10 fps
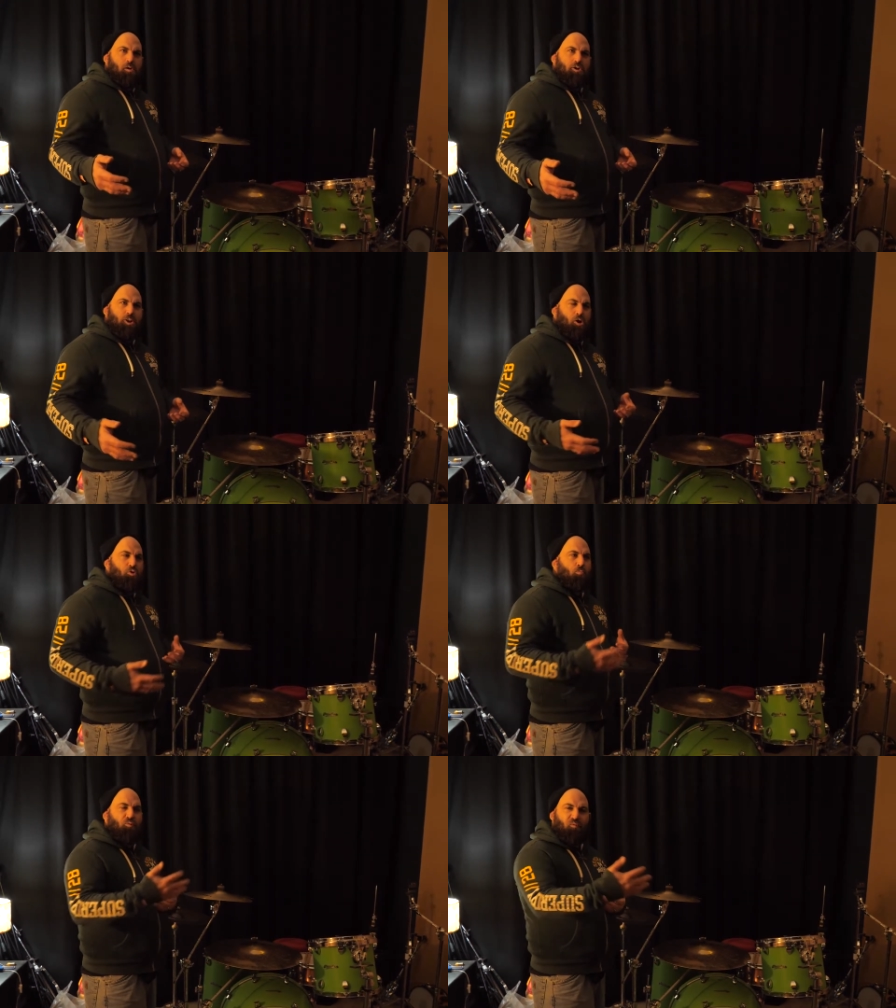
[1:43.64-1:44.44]
you know
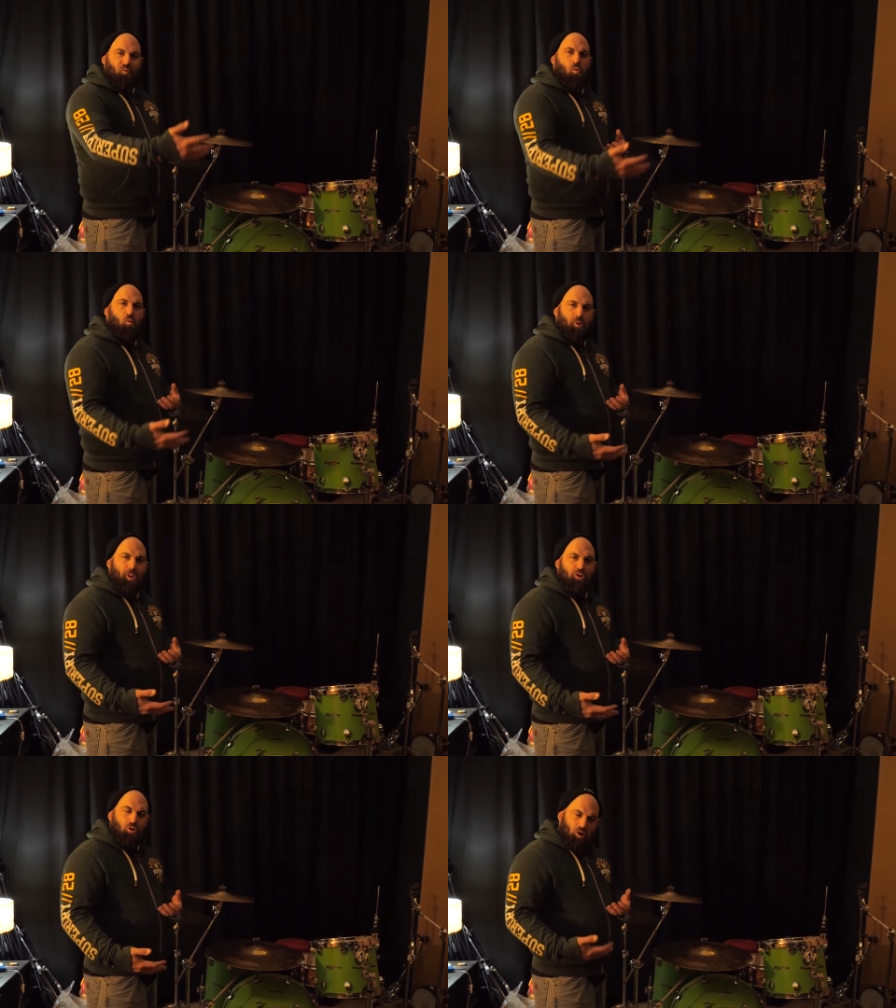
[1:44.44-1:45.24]
you're
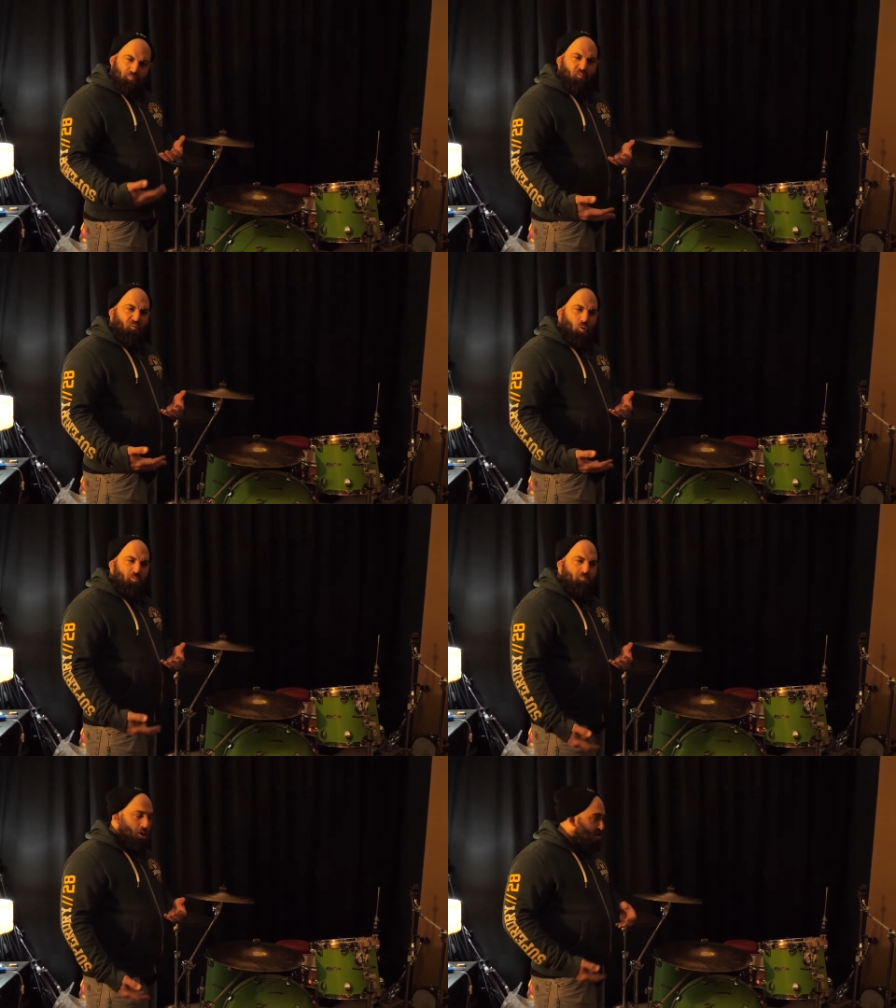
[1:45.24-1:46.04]
performing, you're like a
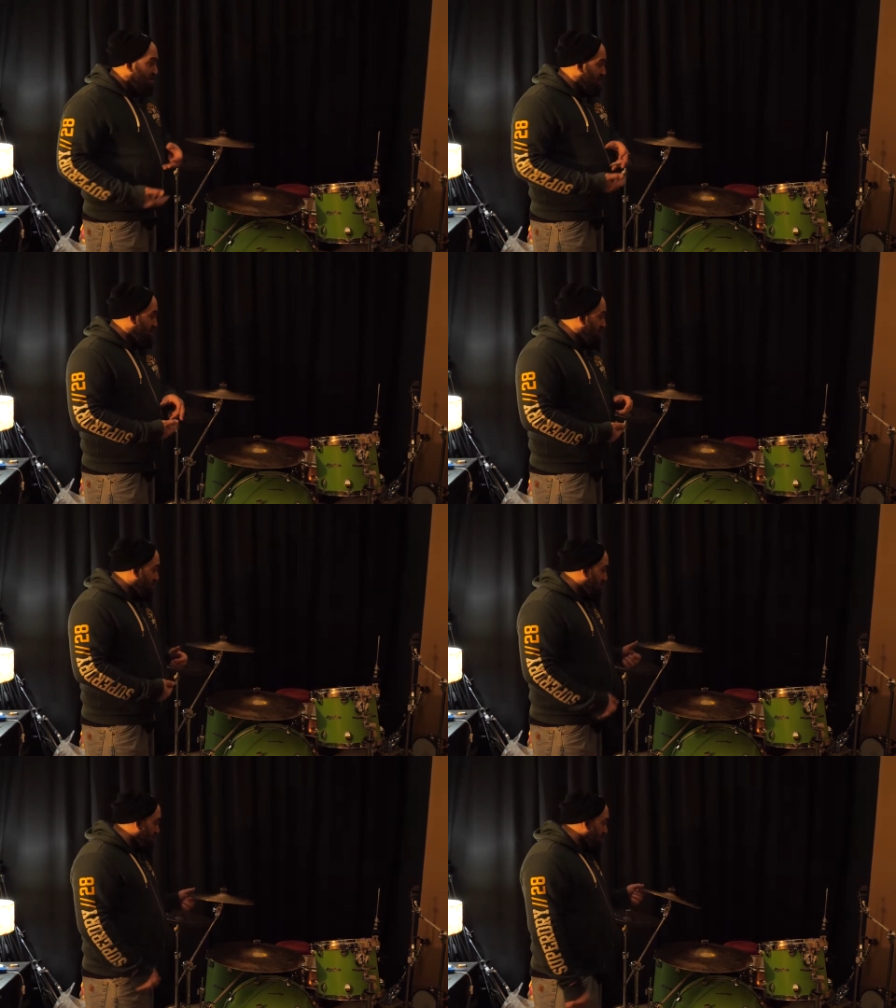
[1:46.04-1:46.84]
performing monkey, and
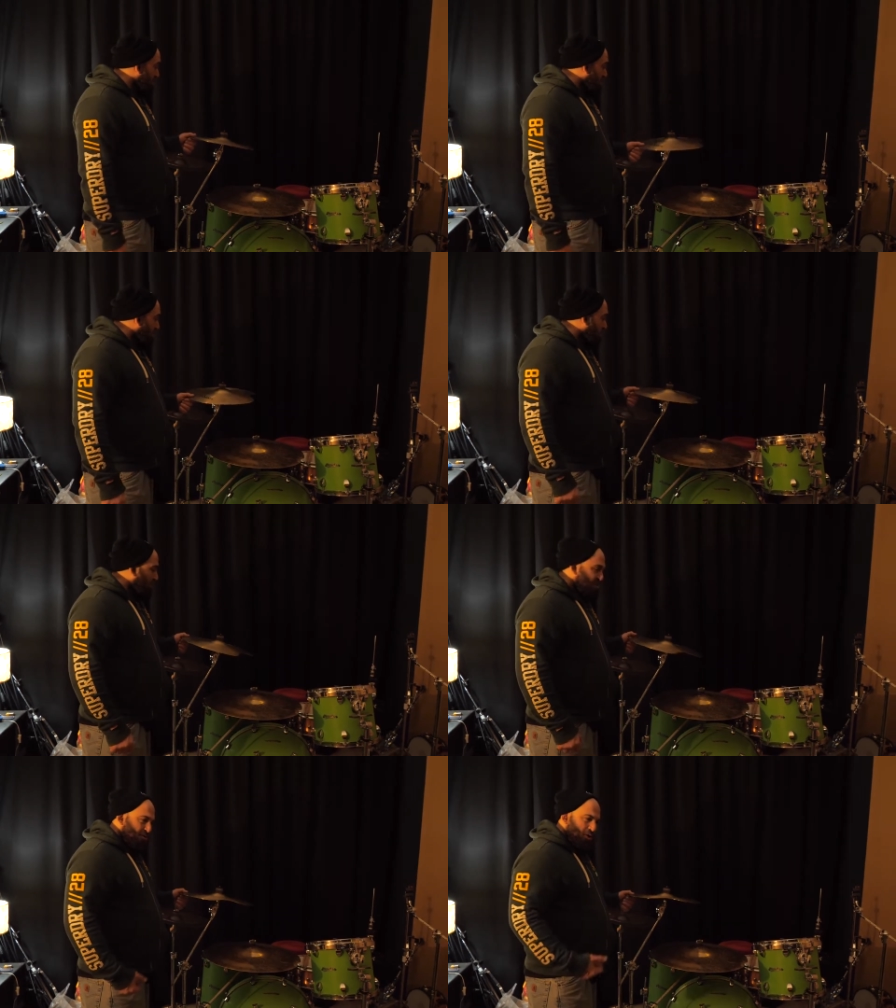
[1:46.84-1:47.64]
uh, I
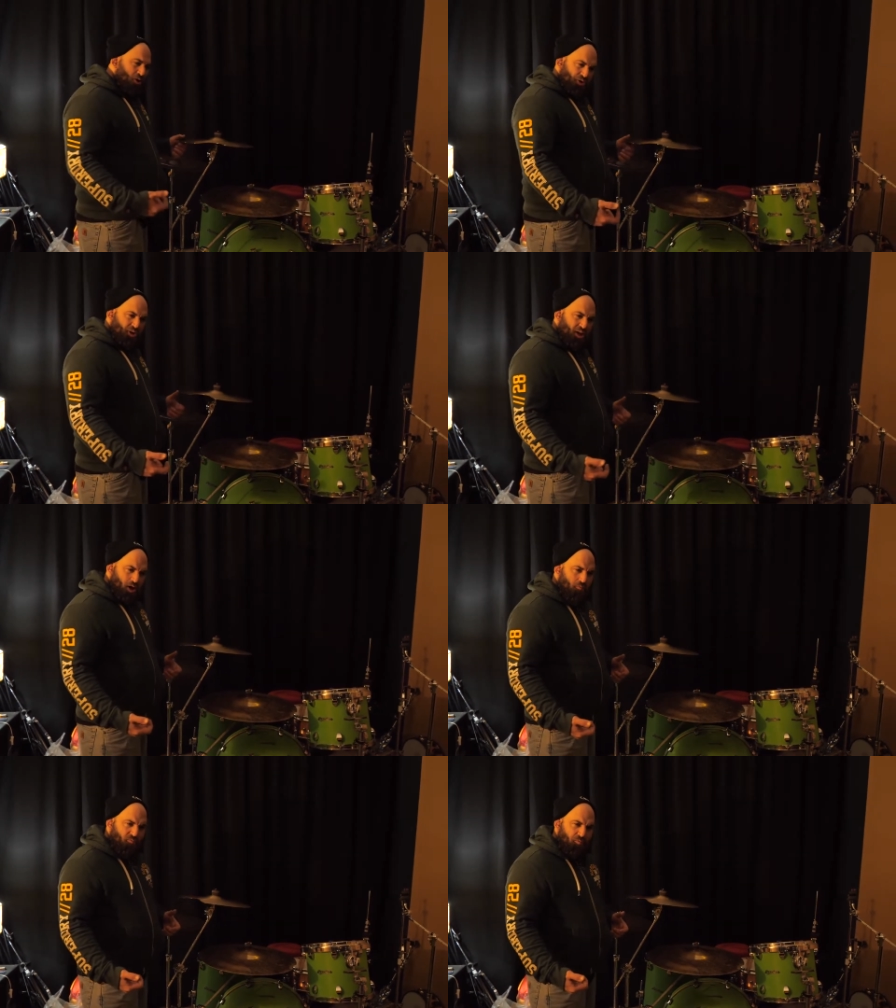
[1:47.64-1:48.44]
like to I like to get
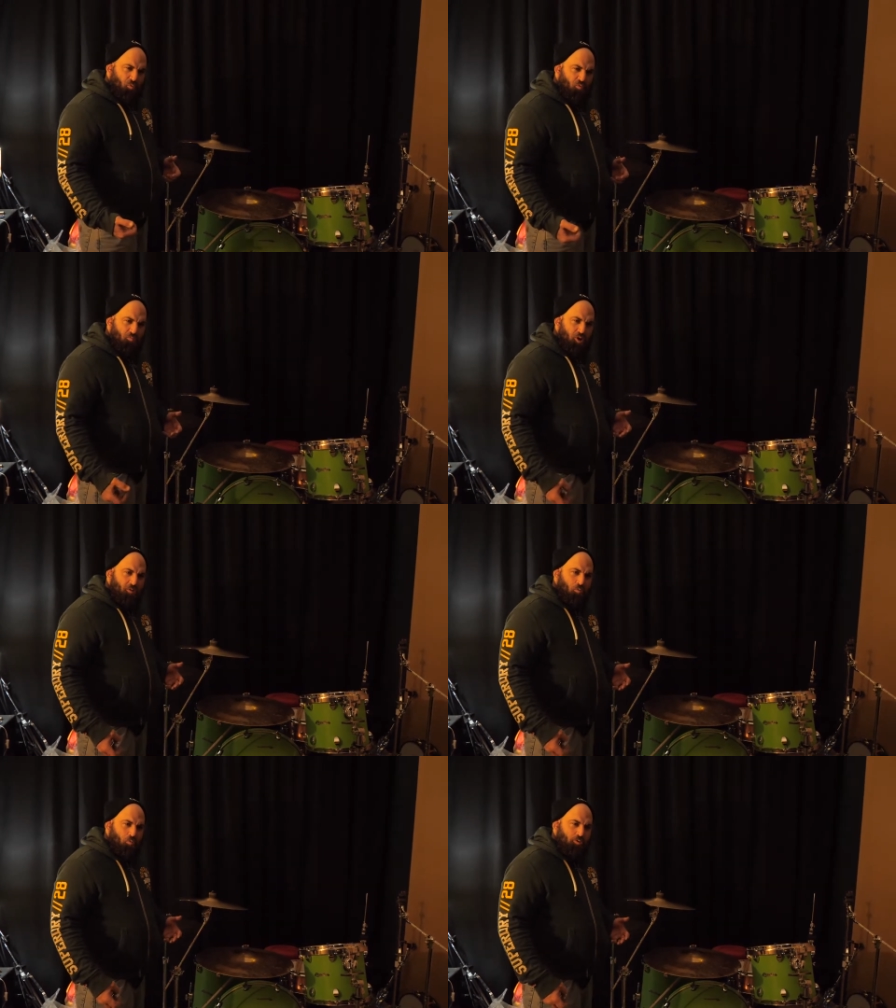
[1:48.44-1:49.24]
comfortable with
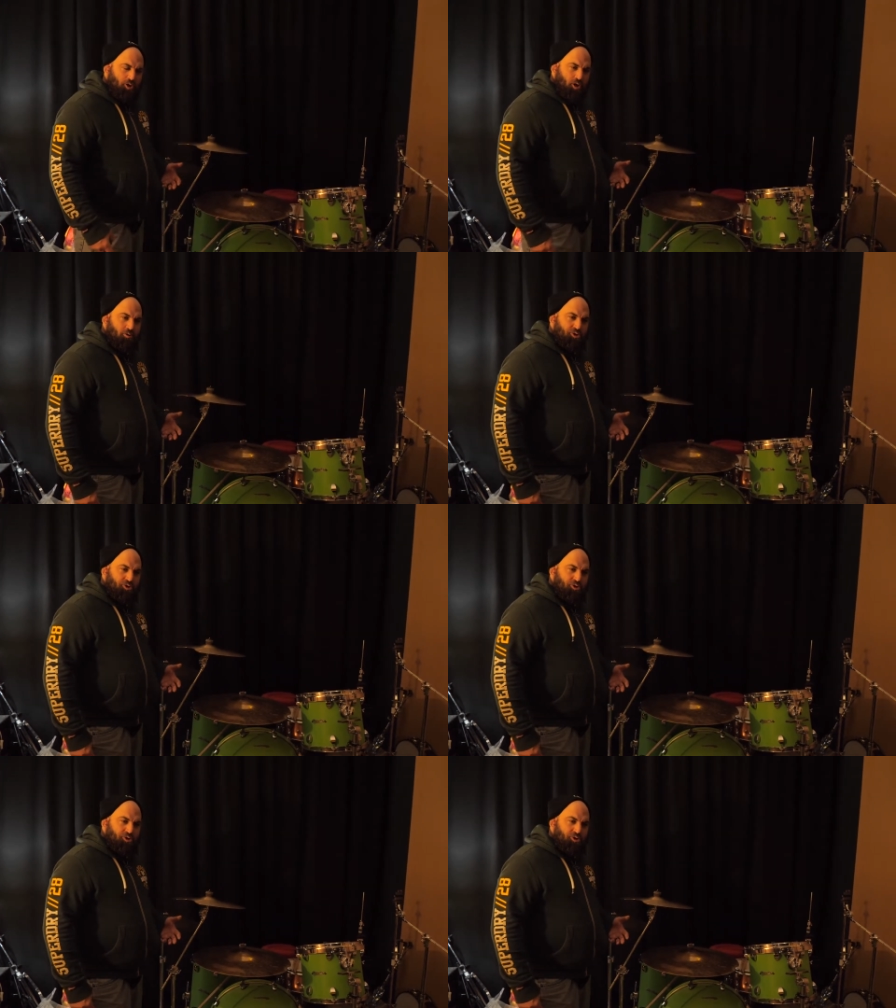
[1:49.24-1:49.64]
people, you know.